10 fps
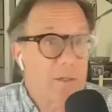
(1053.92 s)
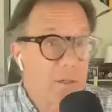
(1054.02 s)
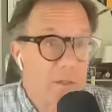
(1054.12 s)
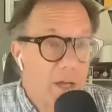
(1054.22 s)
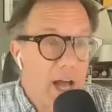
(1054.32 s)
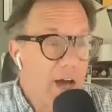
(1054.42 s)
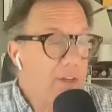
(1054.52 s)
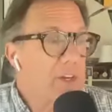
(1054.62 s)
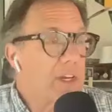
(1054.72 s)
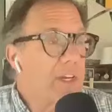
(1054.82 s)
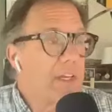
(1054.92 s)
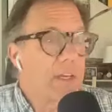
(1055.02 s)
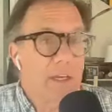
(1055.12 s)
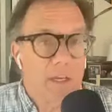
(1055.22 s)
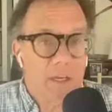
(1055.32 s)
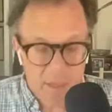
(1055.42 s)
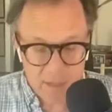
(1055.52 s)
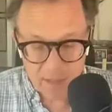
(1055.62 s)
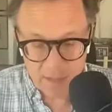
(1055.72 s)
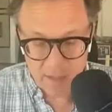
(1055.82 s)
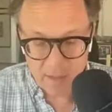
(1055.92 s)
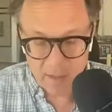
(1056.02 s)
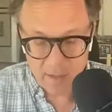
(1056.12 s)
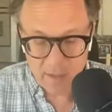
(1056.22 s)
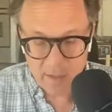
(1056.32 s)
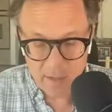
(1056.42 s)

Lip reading: how does a guy who makes 200 grand, right?